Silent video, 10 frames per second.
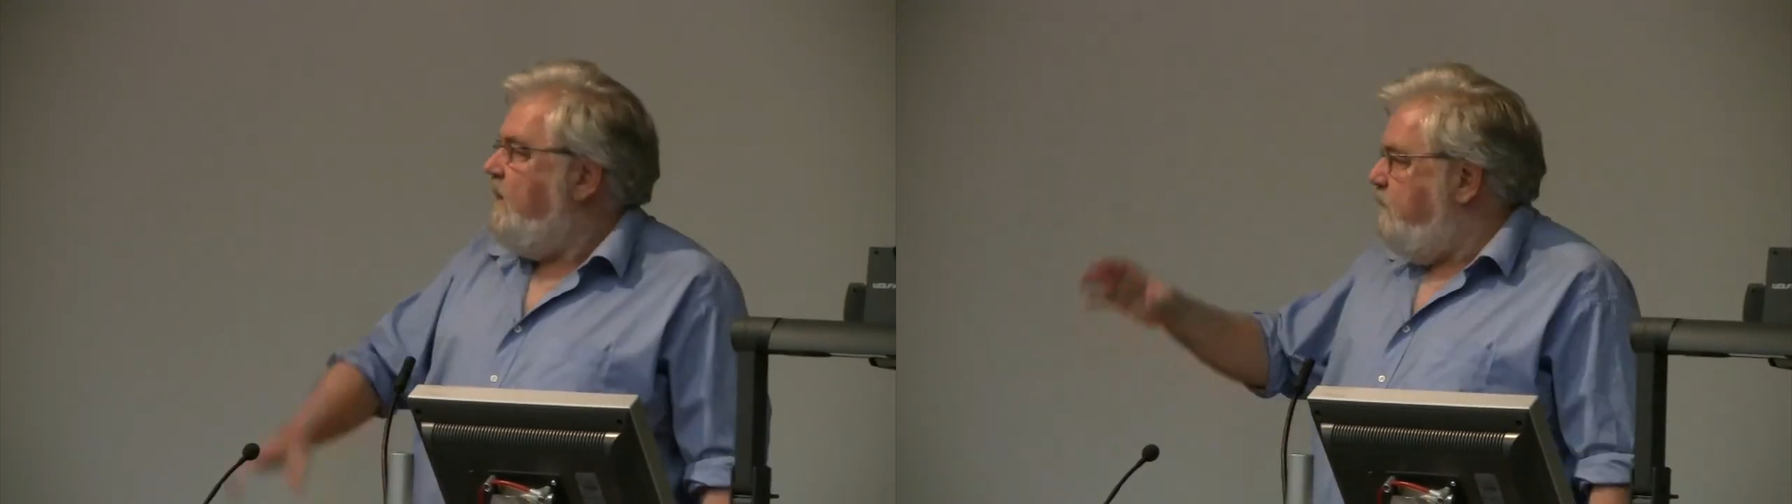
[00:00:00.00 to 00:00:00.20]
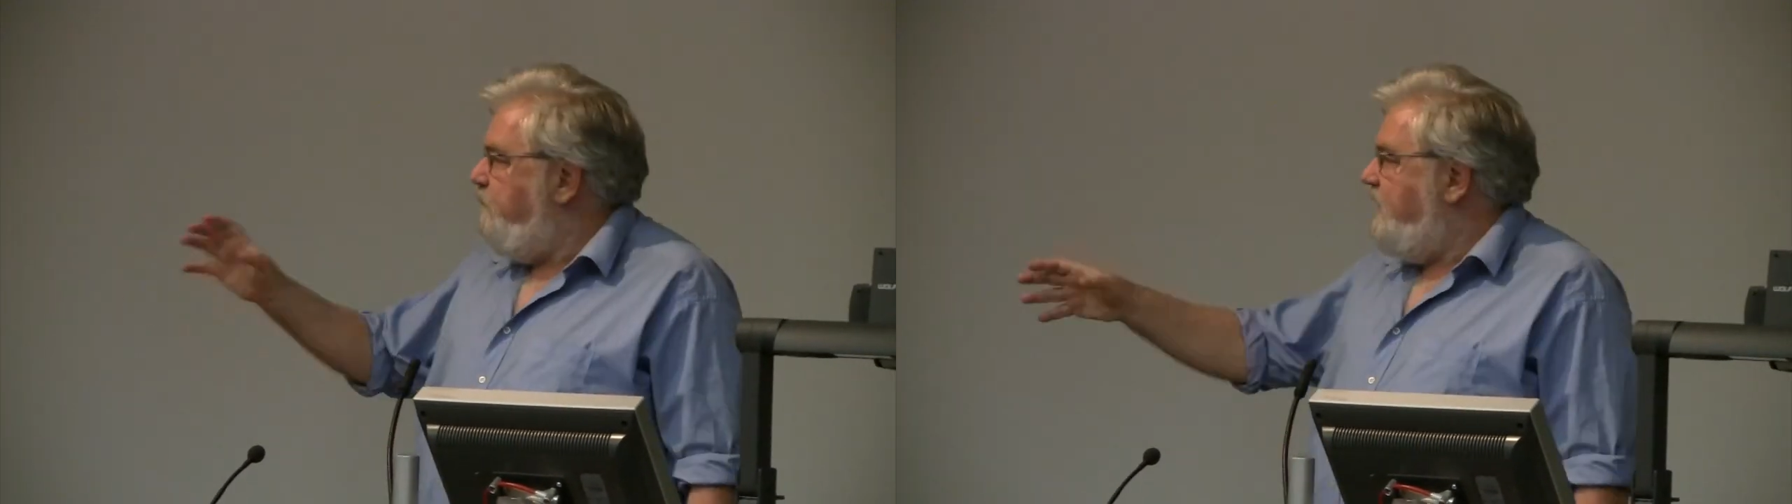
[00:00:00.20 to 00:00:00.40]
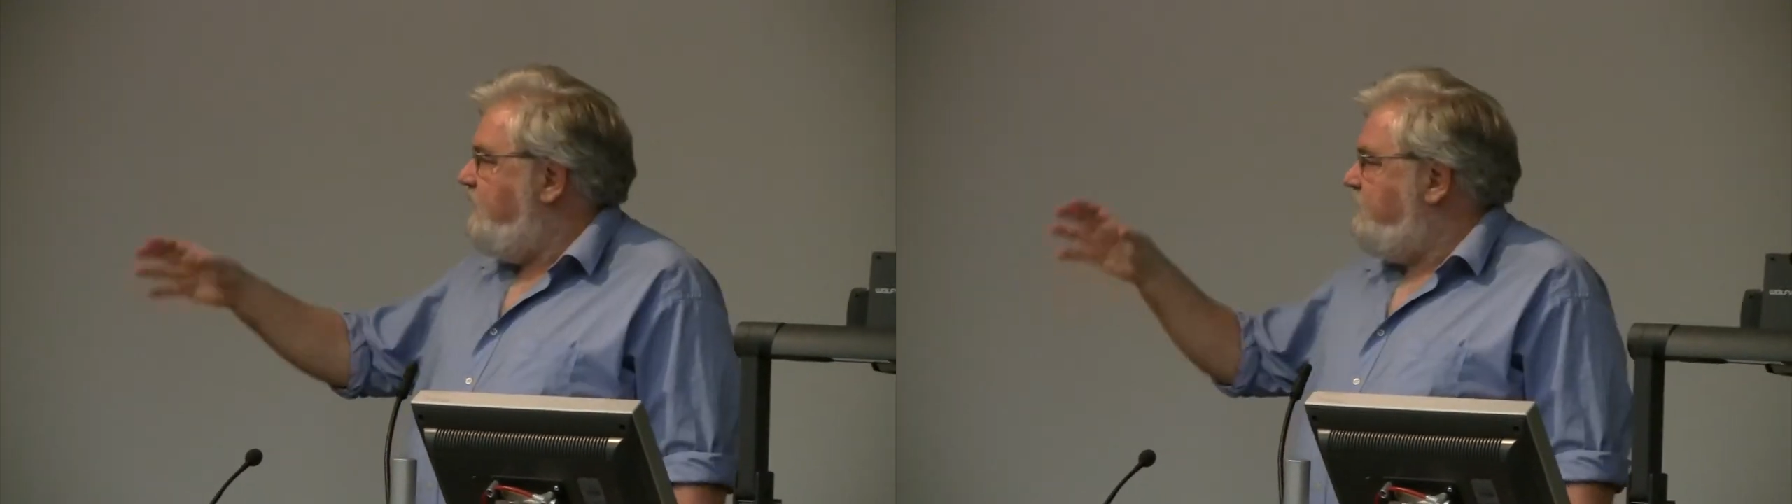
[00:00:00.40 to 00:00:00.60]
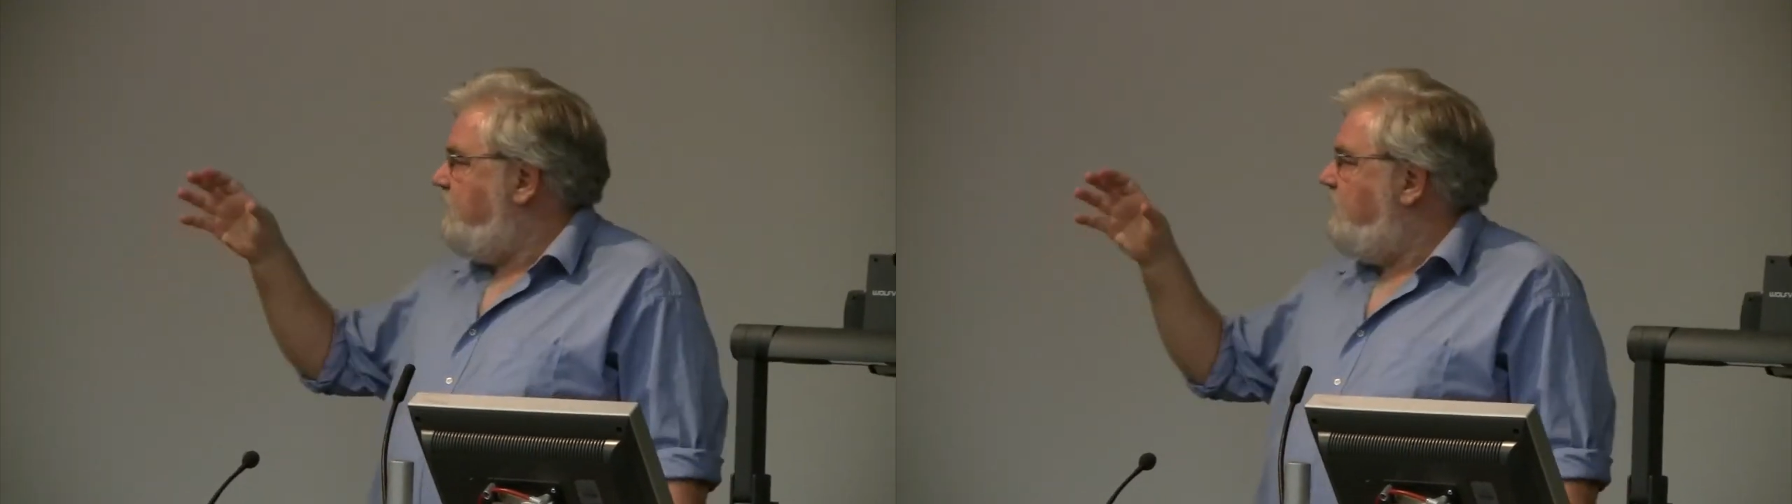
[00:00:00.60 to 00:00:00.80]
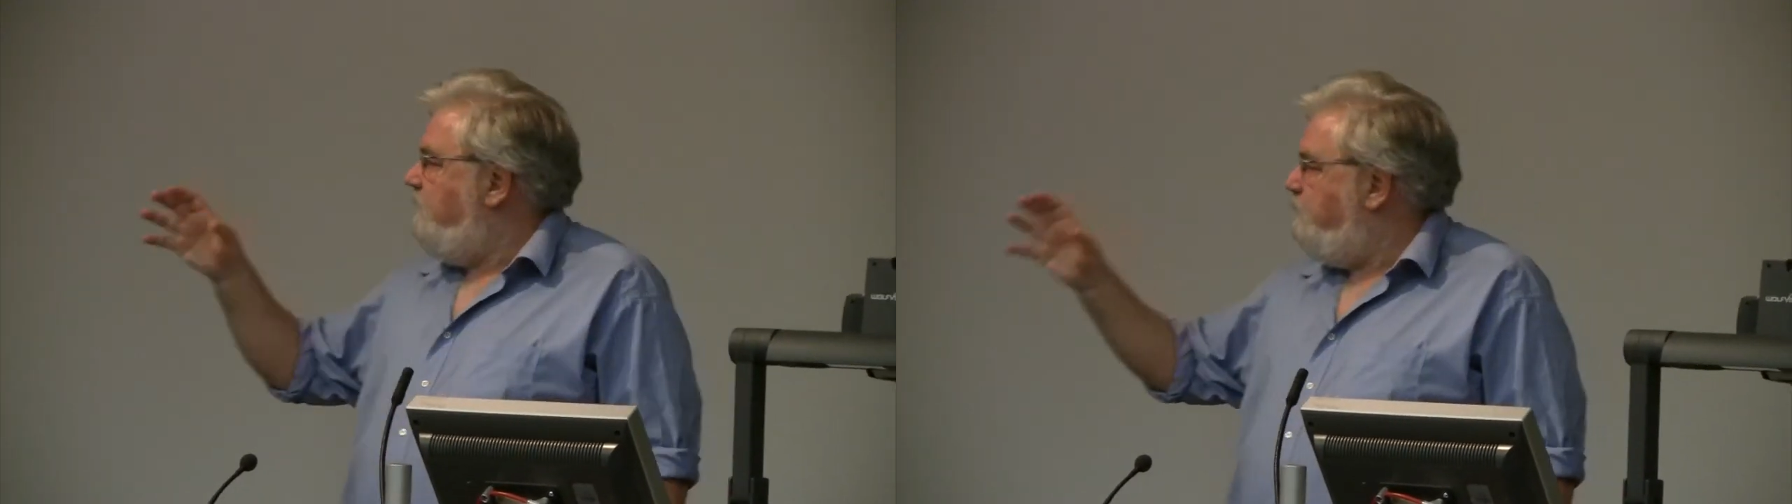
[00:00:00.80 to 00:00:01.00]
The
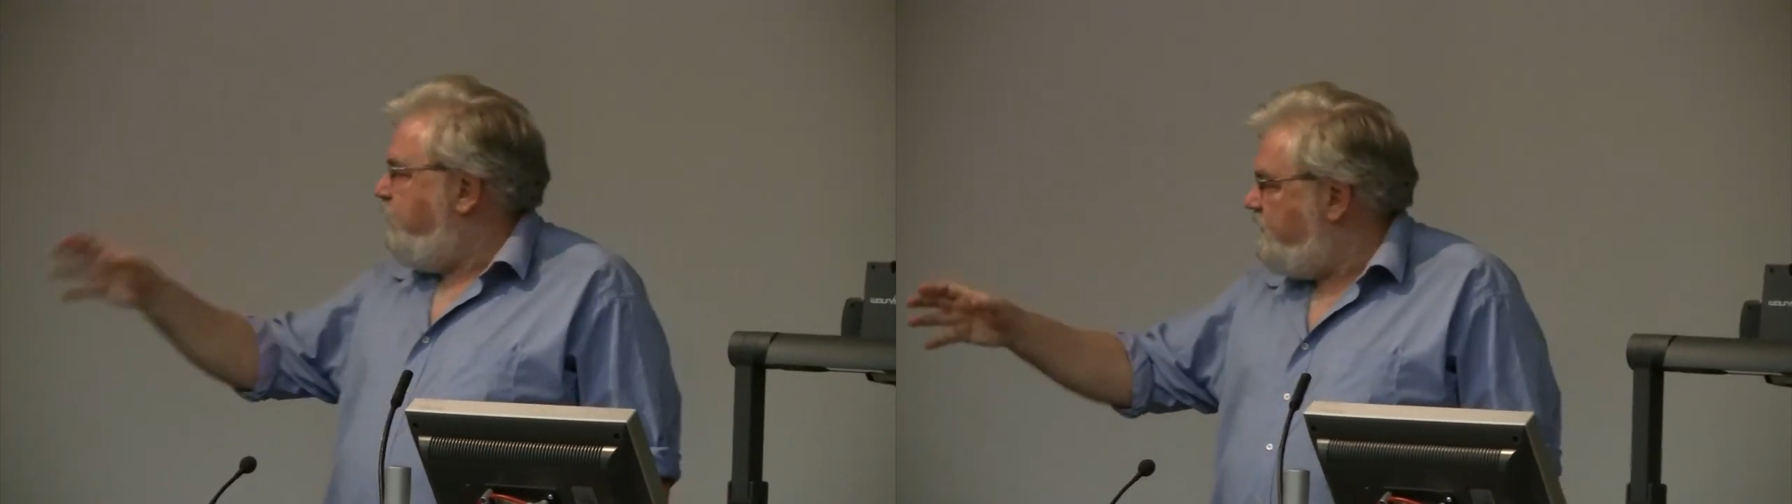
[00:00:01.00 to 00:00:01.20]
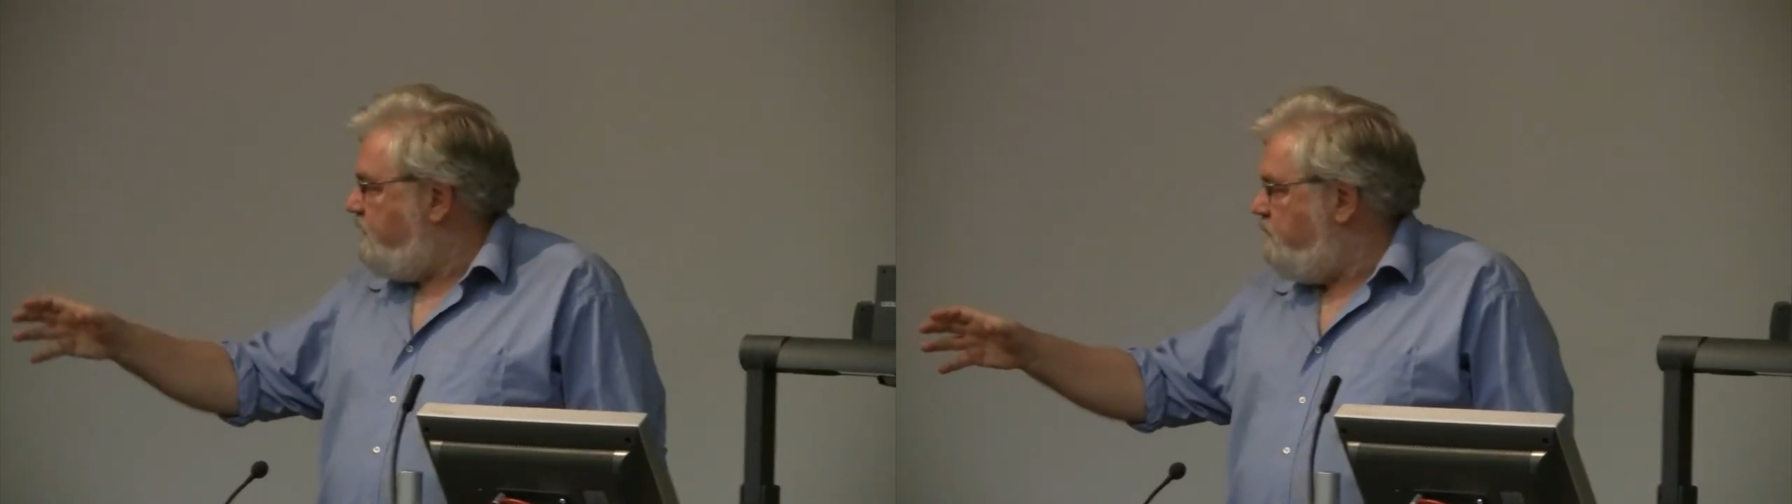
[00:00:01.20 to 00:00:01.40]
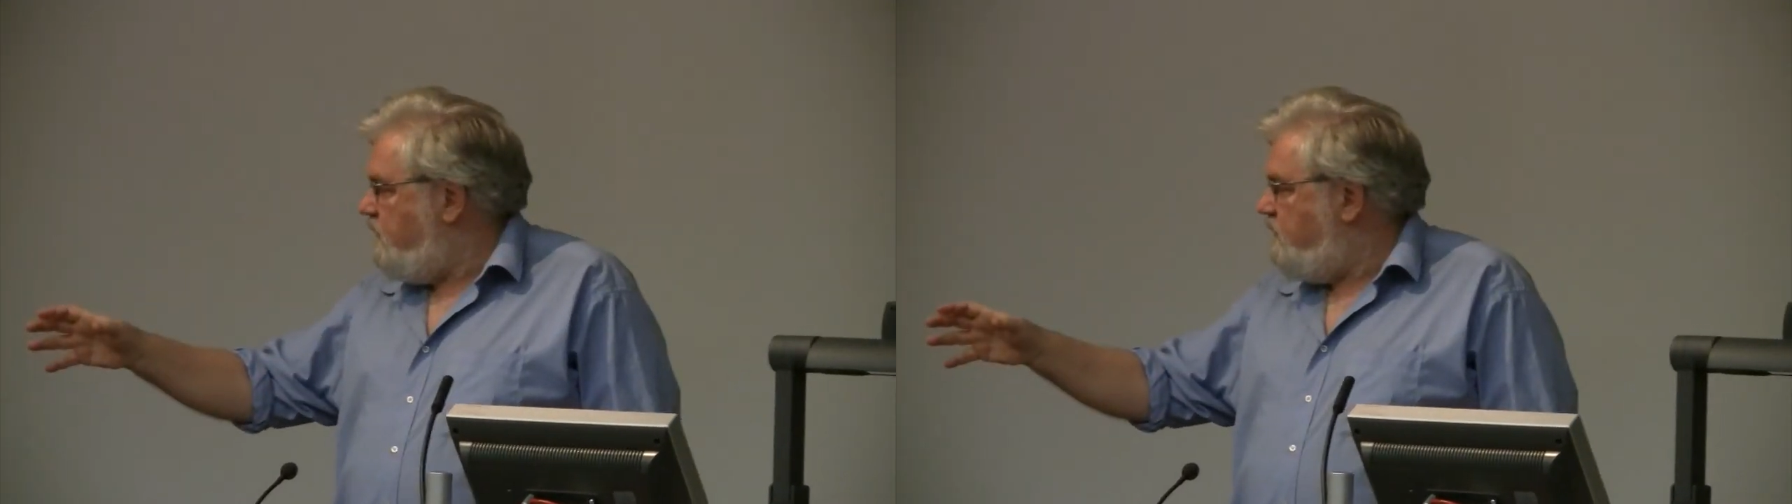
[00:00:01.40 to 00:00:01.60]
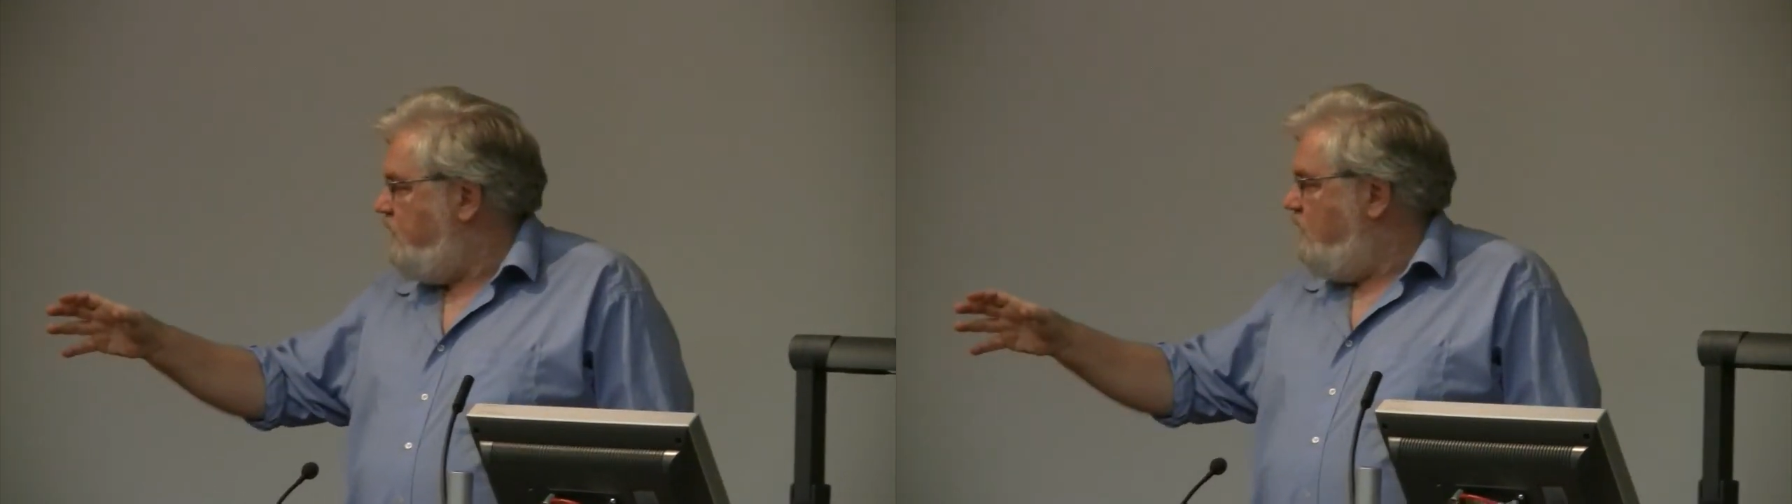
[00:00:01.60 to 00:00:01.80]
biggest imprisonment